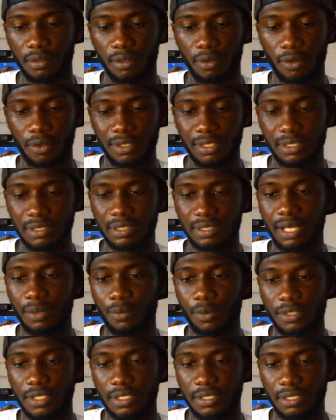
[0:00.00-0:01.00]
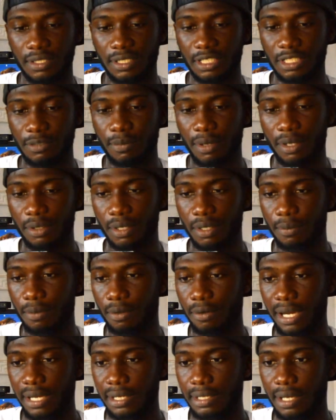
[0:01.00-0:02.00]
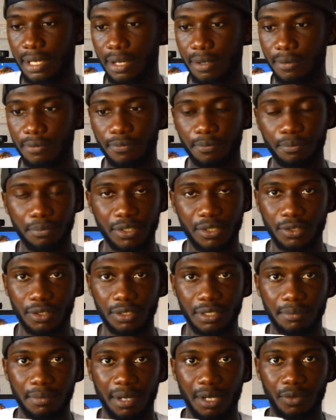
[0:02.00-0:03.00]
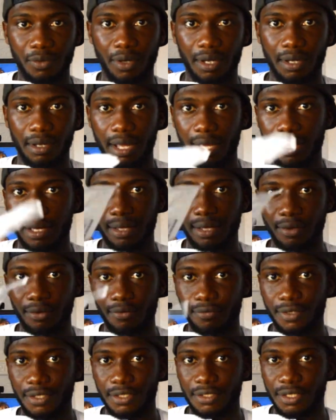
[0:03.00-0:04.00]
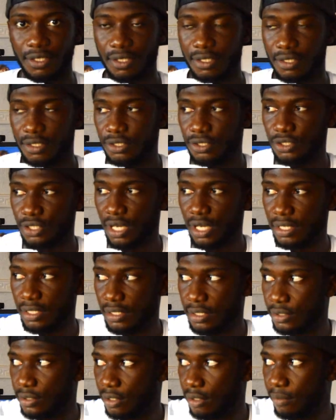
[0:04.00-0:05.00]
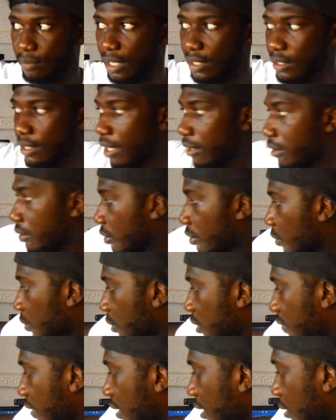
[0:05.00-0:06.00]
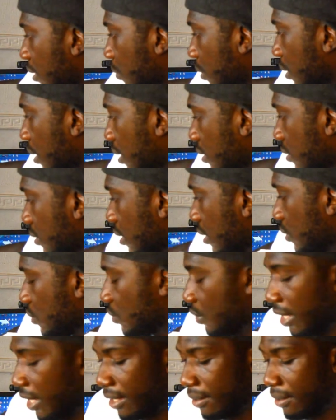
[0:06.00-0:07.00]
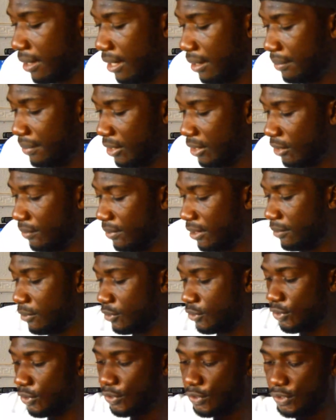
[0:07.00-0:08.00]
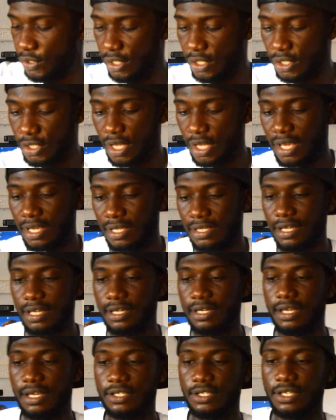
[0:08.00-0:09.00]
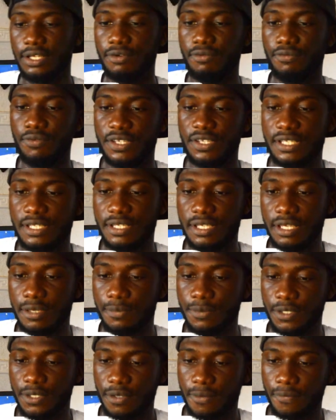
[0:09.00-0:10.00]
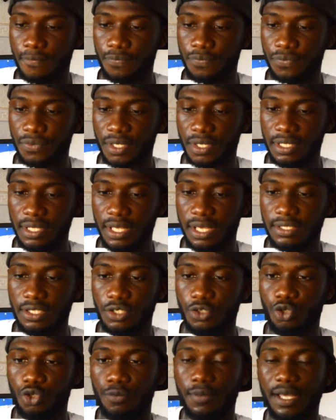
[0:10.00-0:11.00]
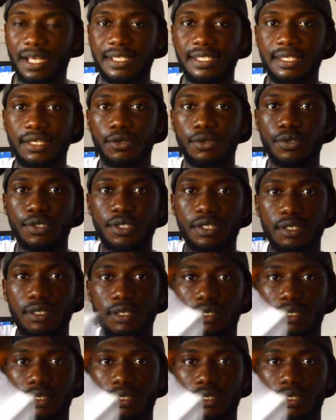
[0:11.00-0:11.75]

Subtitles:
understand what is in this manual. But right now, based on the manual, I cannot read Chinese or Mandarin or whichever language that is there, so I may not be able to use this. Then there is a receipt. There is a Jumia sales